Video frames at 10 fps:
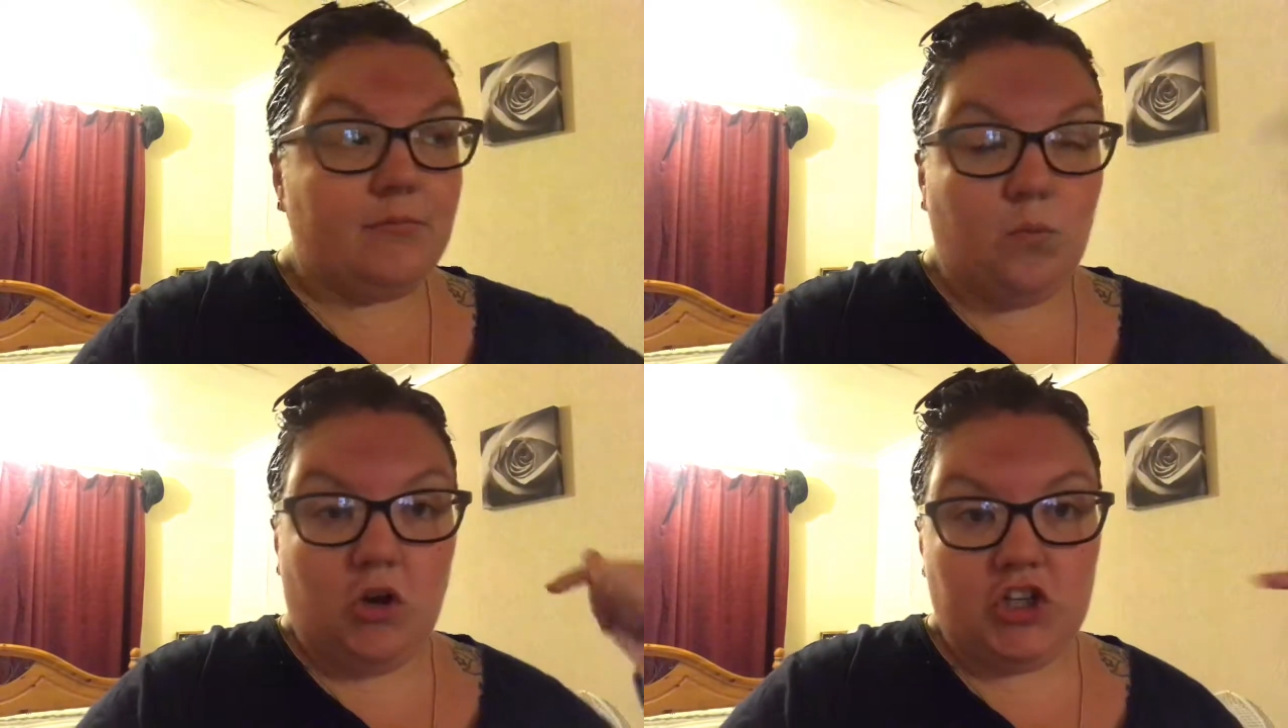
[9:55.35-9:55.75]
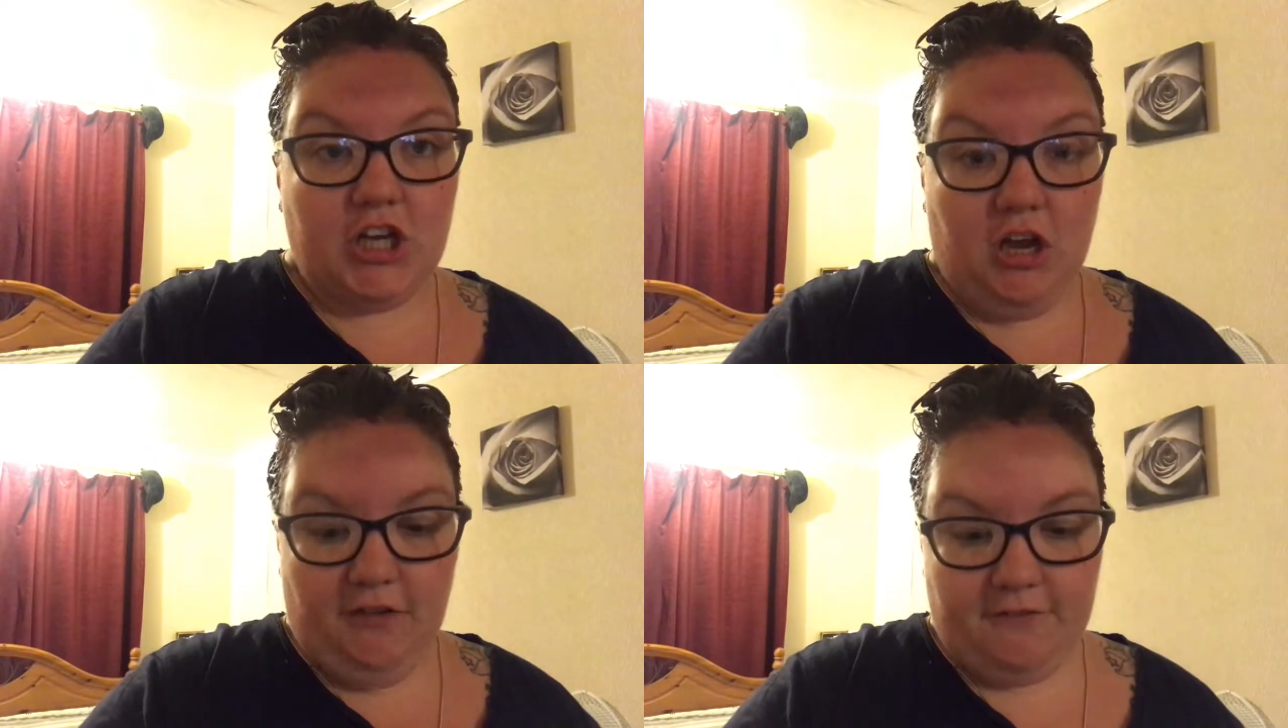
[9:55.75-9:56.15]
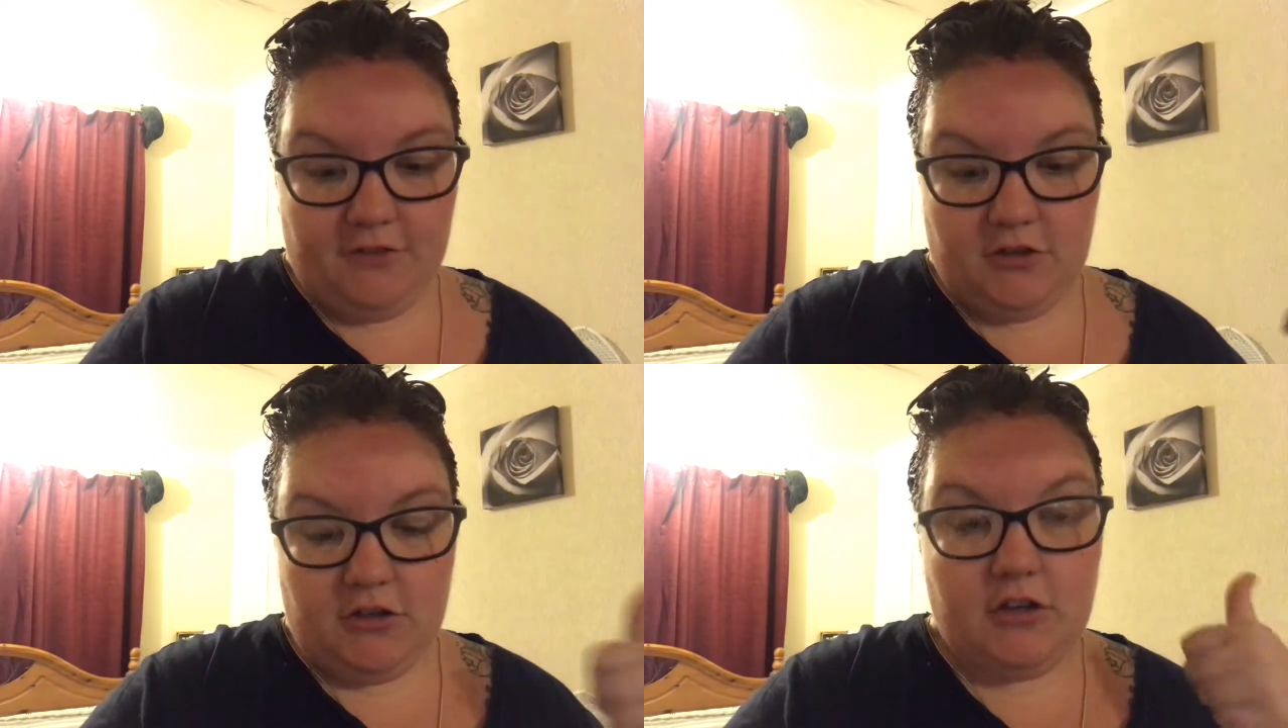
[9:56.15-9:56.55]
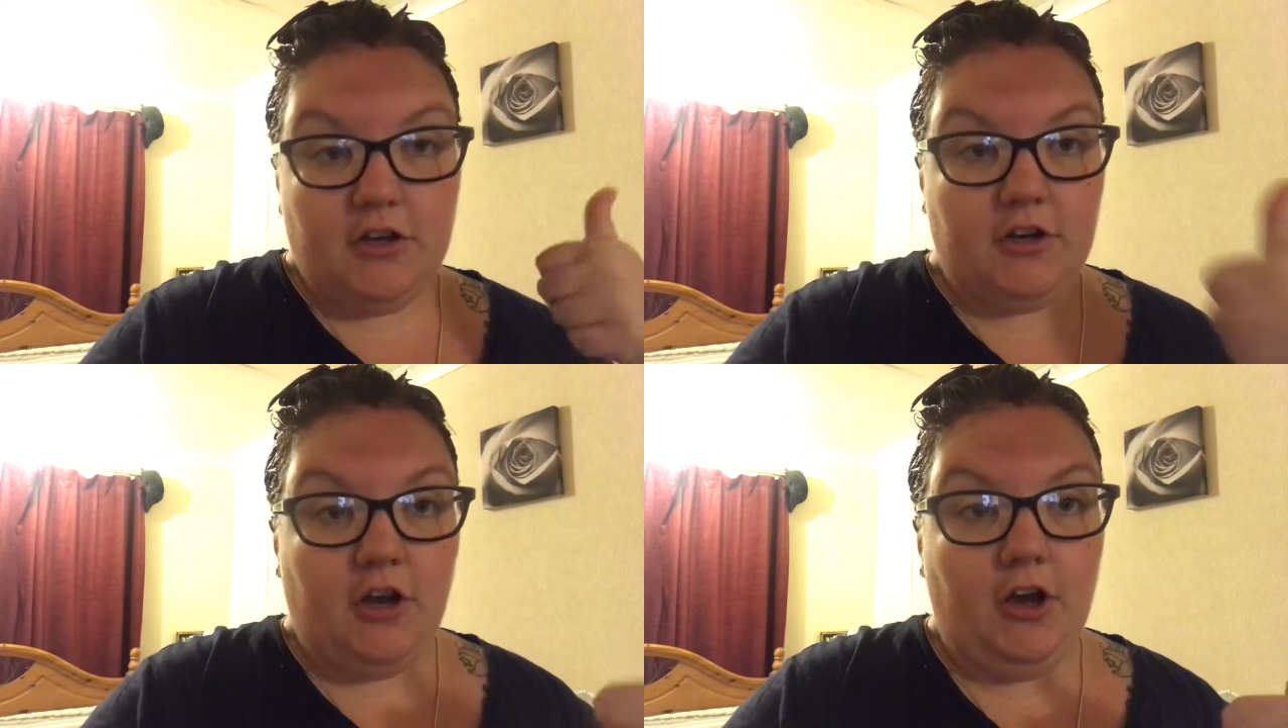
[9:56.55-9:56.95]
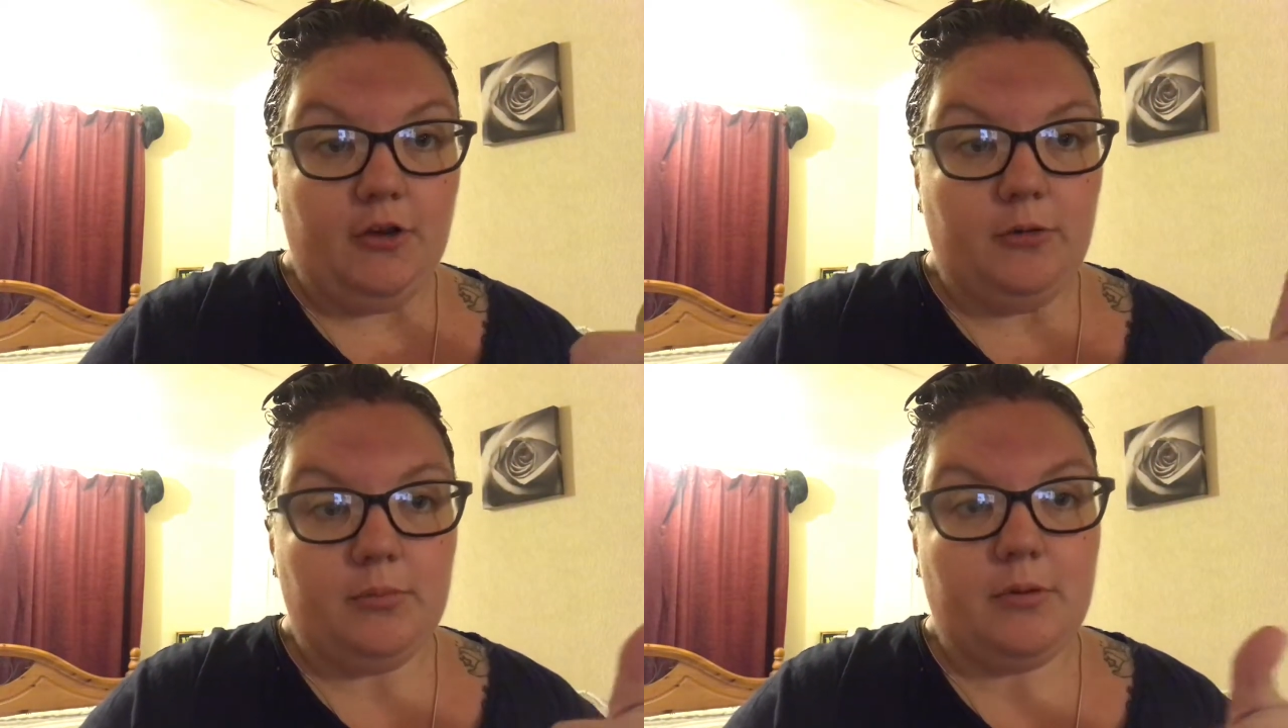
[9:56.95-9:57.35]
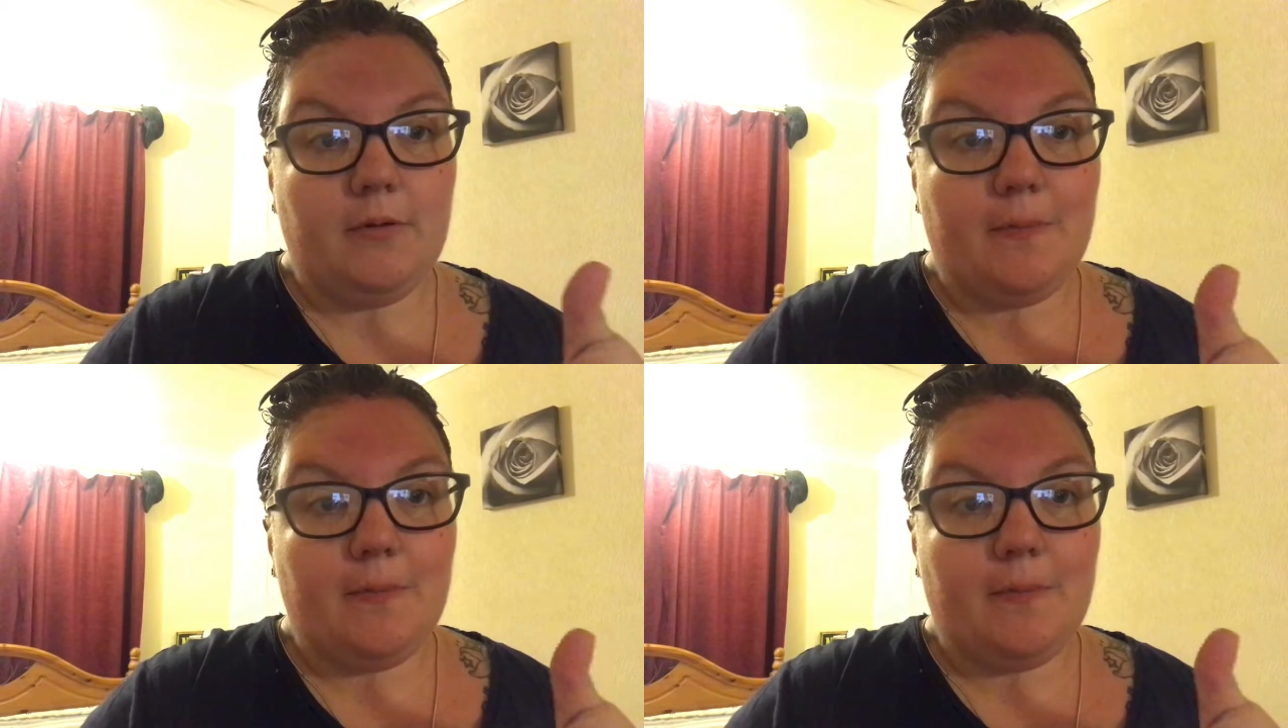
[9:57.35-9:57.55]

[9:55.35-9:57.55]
wash it off, and hope